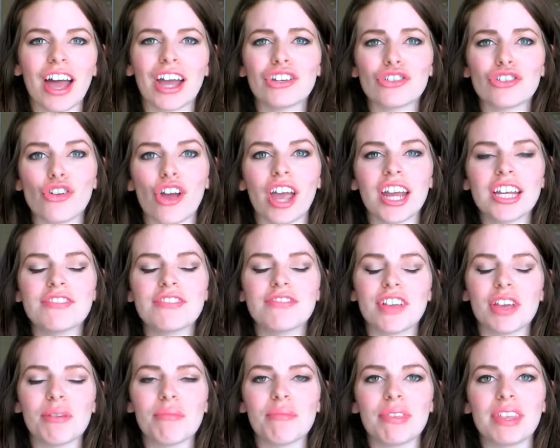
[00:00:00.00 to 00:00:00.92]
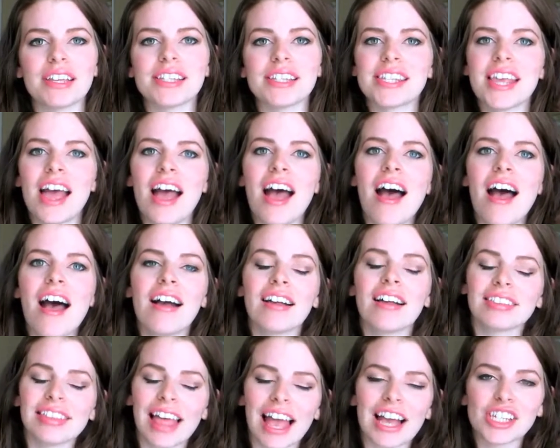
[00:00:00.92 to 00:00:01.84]
I tried to film this
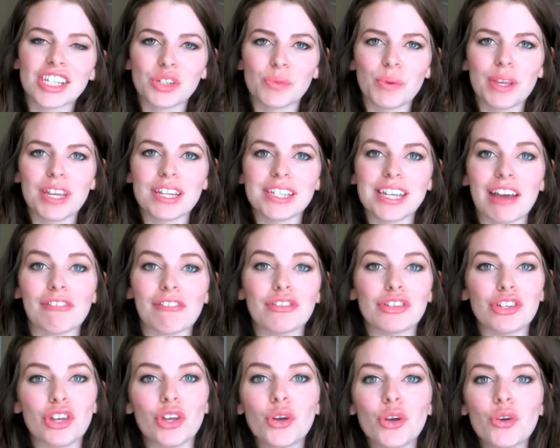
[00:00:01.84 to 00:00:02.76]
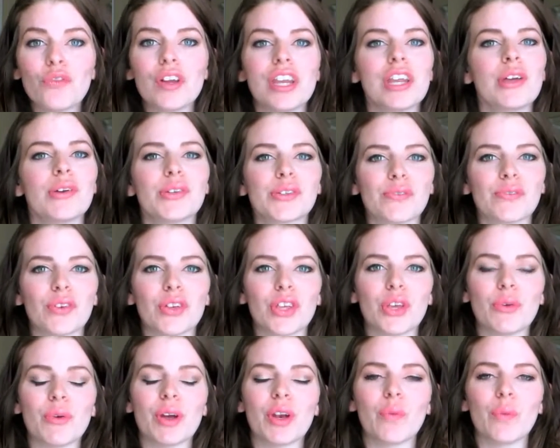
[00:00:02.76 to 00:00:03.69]
last week to have 2 videos for
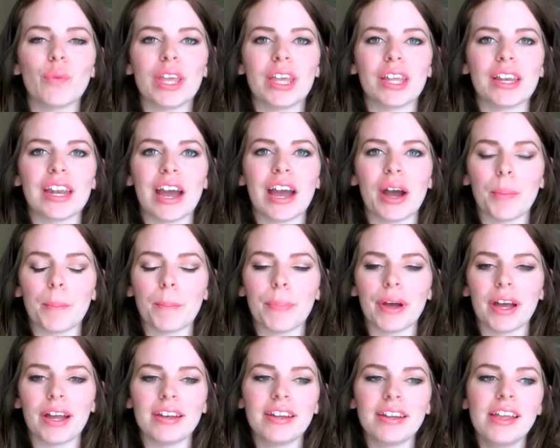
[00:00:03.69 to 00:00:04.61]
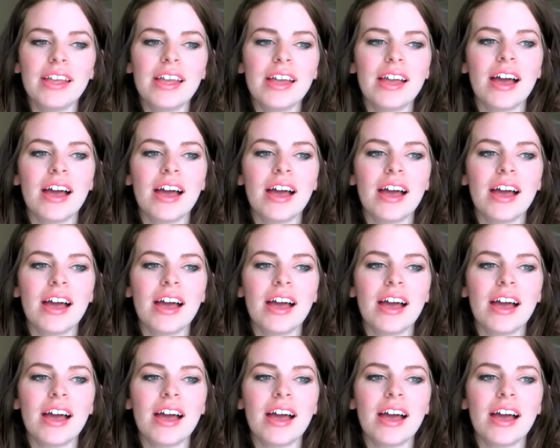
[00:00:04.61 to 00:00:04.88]
you in a week now, but